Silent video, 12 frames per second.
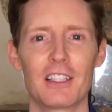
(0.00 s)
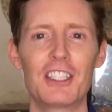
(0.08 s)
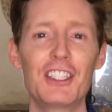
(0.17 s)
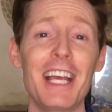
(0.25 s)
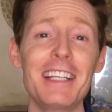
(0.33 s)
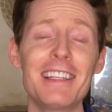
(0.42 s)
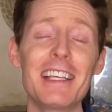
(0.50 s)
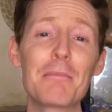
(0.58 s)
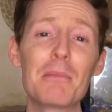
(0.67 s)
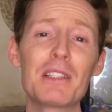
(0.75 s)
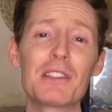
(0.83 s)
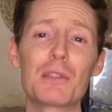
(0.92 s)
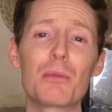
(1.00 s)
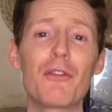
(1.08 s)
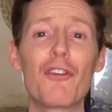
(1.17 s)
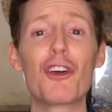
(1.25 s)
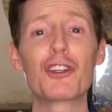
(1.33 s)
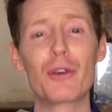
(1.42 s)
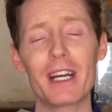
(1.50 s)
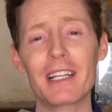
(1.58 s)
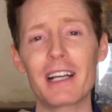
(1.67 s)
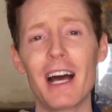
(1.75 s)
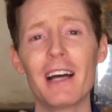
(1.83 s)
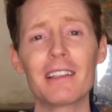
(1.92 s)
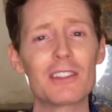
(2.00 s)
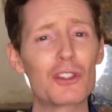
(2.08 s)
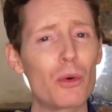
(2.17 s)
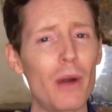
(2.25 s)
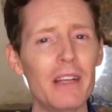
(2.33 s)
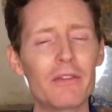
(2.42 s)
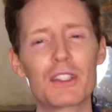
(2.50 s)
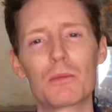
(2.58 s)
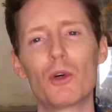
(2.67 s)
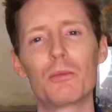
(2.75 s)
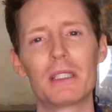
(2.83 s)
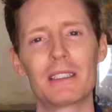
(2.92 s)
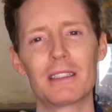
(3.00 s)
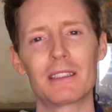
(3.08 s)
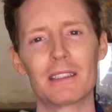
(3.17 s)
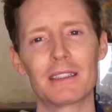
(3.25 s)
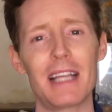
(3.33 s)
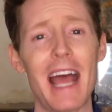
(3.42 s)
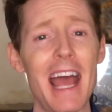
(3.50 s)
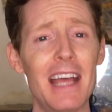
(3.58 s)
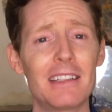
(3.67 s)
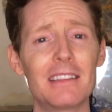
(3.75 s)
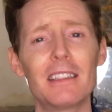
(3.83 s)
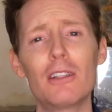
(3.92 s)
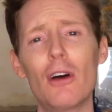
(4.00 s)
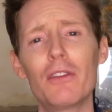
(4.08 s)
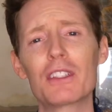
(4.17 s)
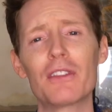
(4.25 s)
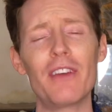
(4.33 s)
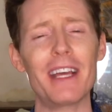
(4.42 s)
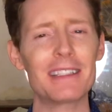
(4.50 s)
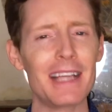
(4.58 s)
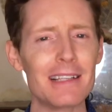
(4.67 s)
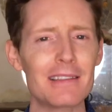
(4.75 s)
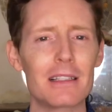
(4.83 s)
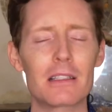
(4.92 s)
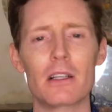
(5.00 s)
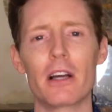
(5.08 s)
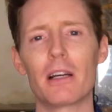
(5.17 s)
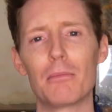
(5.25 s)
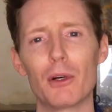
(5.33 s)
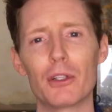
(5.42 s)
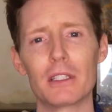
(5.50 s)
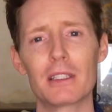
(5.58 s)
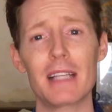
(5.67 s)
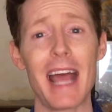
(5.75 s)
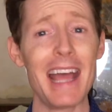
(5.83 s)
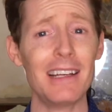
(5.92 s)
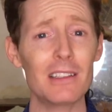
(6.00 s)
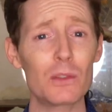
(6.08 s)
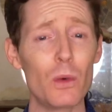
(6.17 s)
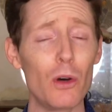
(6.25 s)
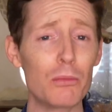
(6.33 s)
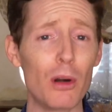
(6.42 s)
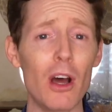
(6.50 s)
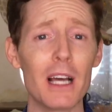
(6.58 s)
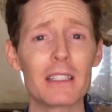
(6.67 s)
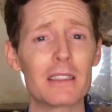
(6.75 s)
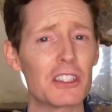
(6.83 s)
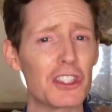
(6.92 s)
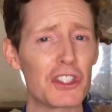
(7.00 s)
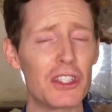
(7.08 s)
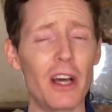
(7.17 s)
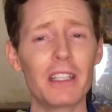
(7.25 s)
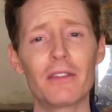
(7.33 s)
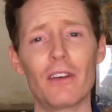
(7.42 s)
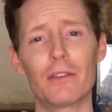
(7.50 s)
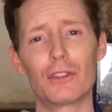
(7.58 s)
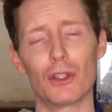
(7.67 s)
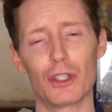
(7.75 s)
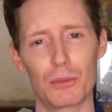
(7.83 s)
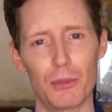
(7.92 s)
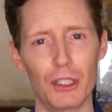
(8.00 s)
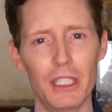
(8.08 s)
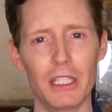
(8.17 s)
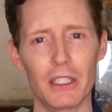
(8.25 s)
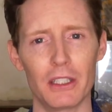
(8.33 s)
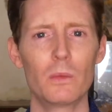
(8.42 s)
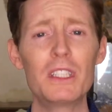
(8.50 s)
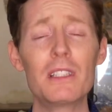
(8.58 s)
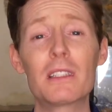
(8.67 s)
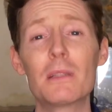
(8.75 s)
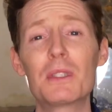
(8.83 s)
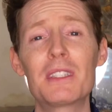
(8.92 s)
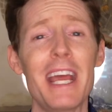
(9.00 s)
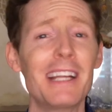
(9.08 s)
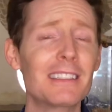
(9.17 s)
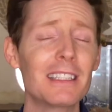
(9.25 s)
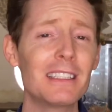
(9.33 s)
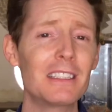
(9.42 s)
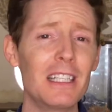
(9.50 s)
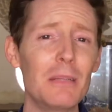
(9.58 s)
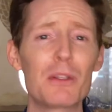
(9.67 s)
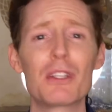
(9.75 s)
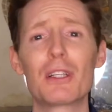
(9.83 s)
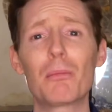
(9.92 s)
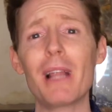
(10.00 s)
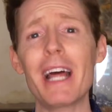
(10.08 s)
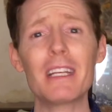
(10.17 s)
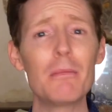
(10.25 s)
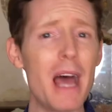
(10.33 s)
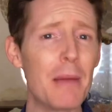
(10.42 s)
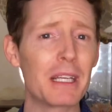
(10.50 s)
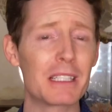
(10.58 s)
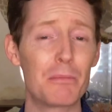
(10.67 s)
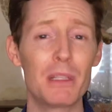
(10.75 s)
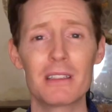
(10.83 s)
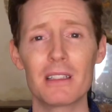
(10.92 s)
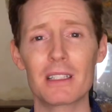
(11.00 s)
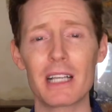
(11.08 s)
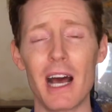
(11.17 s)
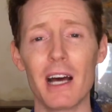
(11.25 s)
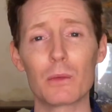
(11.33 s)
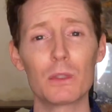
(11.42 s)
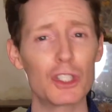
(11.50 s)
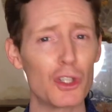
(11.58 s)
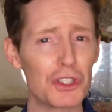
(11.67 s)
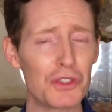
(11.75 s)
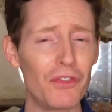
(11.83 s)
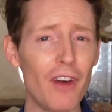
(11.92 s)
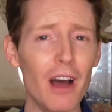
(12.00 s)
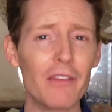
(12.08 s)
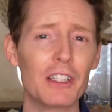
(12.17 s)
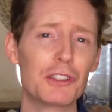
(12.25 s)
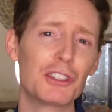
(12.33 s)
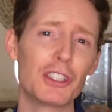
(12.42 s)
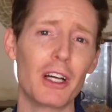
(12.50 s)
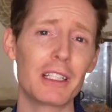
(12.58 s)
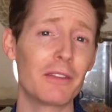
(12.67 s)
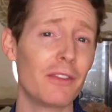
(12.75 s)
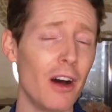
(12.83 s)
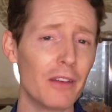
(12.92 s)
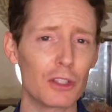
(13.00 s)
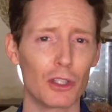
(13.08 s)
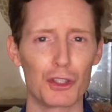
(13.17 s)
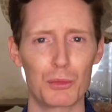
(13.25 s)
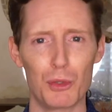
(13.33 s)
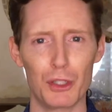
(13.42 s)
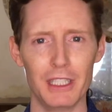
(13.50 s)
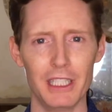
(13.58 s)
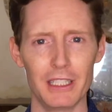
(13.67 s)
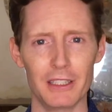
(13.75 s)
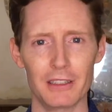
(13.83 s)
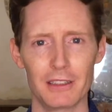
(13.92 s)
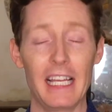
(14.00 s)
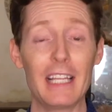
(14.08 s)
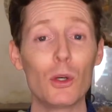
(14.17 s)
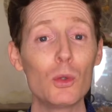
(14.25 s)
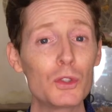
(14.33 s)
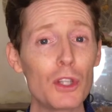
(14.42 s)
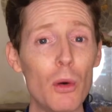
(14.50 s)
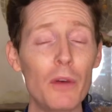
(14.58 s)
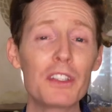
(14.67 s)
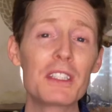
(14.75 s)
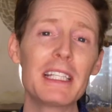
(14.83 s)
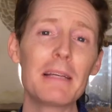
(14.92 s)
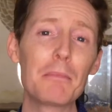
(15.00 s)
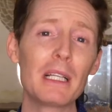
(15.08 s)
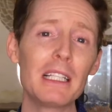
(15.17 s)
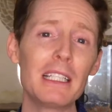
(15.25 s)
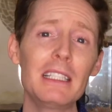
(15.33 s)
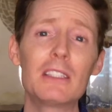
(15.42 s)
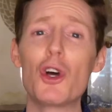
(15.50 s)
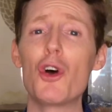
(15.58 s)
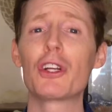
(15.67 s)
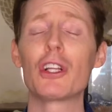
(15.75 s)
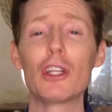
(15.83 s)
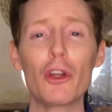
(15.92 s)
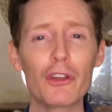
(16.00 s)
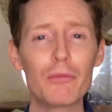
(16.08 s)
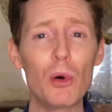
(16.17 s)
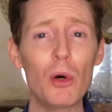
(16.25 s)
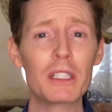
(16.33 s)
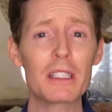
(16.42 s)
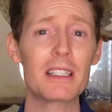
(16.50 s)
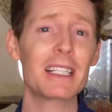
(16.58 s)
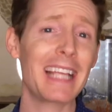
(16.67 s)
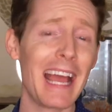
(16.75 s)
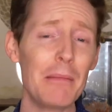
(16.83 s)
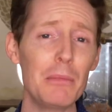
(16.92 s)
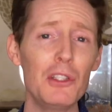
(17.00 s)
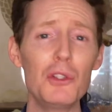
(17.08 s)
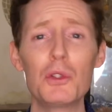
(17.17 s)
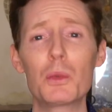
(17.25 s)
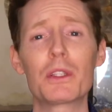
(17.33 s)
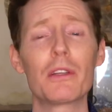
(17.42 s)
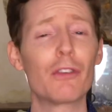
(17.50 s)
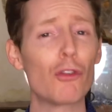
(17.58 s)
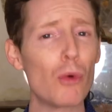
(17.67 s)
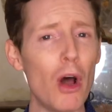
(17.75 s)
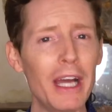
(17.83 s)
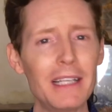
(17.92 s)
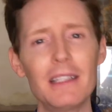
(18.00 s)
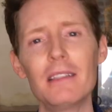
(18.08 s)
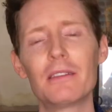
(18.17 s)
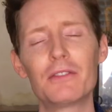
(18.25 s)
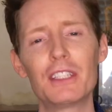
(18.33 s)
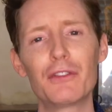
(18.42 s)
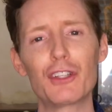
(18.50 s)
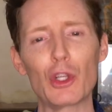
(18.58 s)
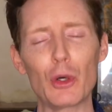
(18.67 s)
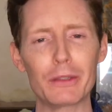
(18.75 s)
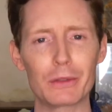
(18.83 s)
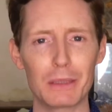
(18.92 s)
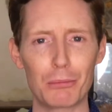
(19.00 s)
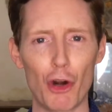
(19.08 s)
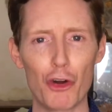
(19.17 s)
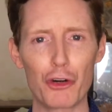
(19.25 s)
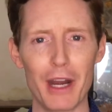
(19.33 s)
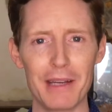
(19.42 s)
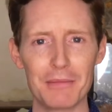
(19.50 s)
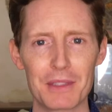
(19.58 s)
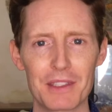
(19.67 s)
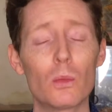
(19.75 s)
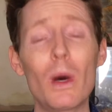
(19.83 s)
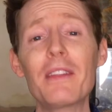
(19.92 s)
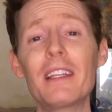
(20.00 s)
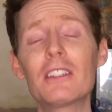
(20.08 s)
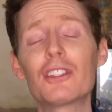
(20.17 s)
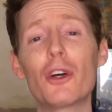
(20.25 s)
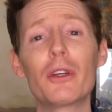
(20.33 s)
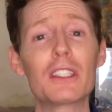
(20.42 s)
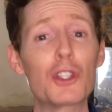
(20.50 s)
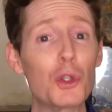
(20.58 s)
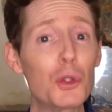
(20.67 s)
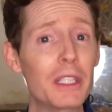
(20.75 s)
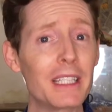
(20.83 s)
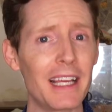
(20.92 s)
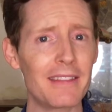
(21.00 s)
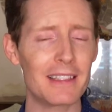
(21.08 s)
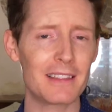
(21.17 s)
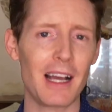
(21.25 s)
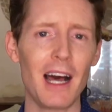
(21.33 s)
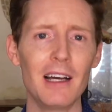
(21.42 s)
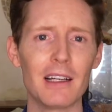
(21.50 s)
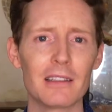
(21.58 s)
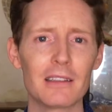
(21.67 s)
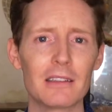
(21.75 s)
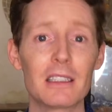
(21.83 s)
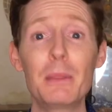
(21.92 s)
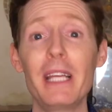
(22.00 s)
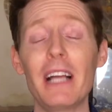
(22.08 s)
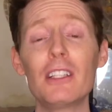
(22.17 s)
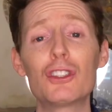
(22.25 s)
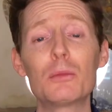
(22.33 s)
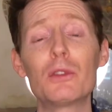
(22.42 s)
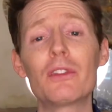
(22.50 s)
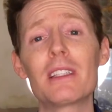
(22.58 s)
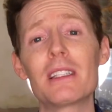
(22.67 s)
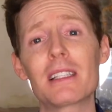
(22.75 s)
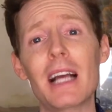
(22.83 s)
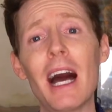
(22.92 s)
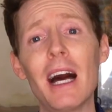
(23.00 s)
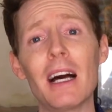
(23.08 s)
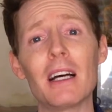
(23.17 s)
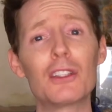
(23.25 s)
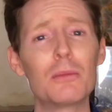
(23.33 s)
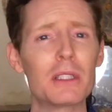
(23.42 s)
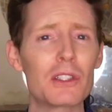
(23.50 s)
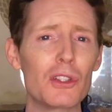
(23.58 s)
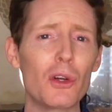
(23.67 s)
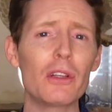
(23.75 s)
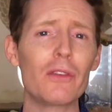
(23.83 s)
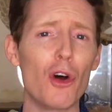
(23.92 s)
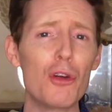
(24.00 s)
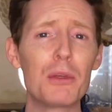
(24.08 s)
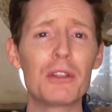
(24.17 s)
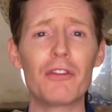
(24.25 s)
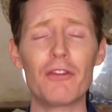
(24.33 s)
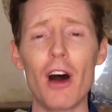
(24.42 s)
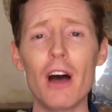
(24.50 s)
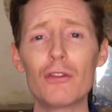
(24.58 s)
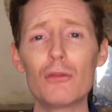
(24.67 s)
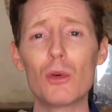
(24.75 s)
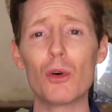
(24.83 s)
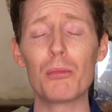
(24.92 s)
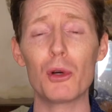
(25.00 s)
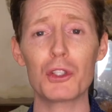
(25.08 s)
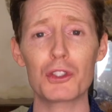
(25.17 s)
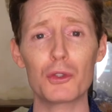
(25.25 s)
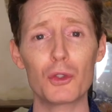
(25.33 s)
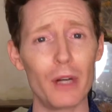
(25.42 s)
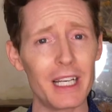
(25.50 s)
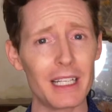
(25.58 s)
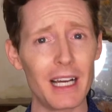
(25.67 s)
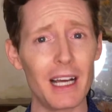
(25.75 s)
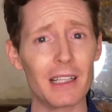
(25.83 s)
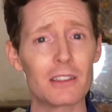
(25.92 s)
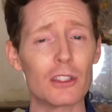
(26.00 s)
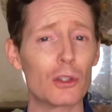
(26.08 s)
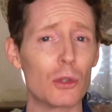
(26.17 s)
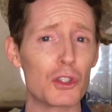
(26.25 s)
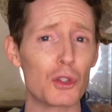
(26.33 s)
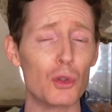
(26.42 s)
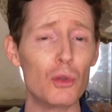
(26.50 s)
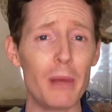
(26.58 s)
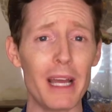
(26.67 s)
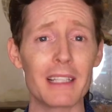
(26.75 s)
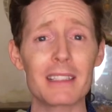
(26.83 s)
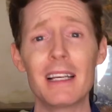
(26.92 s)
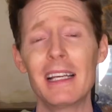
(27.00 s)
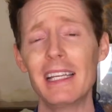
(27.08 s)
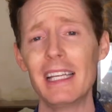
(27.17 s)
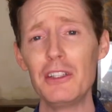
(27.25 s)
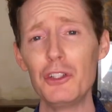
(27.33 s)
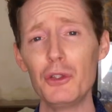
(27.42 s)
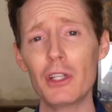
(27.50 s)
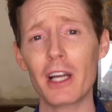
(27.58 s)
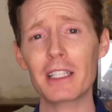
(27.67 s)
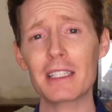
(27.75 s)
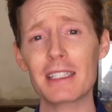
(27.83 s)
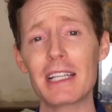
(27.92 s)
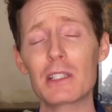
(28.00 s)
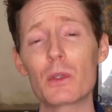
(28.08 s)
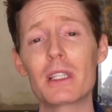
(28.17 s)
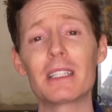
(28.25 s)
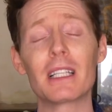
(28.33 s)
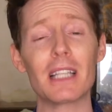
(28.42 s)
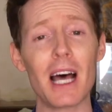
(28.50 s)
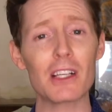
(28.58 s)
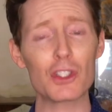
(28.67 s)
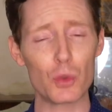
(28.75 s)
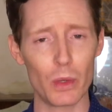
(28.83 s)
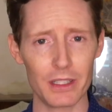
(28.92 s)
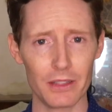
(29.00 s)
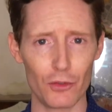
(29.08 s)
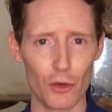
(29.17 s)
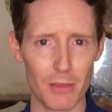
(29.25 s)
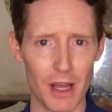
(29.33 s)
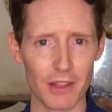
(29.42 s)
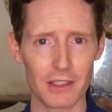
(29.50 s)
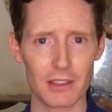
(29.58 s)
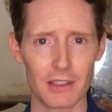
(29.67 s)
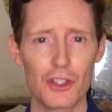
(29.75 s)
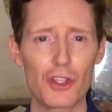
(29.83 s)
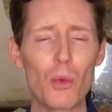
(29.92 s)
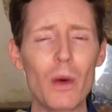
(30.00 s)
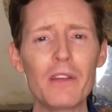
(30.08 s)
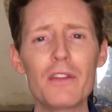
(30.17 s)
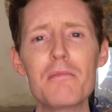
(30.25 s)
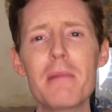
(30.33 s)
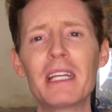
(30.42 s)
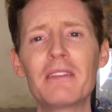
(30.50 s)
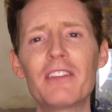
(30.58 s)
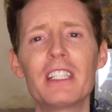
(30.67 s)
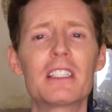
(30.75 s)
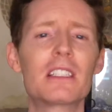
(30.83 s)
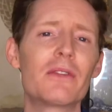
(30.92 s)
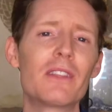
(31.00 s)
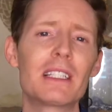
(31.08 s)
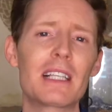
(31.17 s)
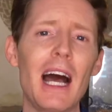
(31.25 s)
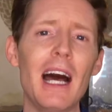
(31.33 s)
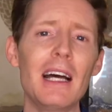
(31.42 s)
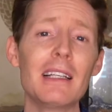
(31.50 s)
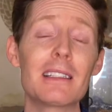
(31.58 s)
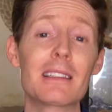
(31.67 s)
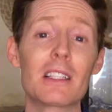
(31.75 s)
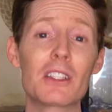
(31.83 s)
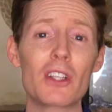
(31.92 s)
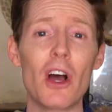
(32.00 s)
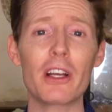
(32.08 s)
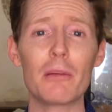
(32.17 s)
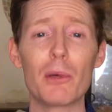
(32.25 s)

The Chase Ink Business Preferred Credit Card is great for small businesses and it offers a fantastic sign-up bonus and is well priced at just $95 per year, which is substantially cheaper than the Platinum Amex business card, which costs $595 per year. It also offers the ability to earn a lot of points that can be used with a variety of different loyalty programs. One thing to note is who can get this card. To be eligible for this card, you must not have opened five or more personal credit cards across all banks in the United States within the last 24 months. So one of the main features of this card is the sign-up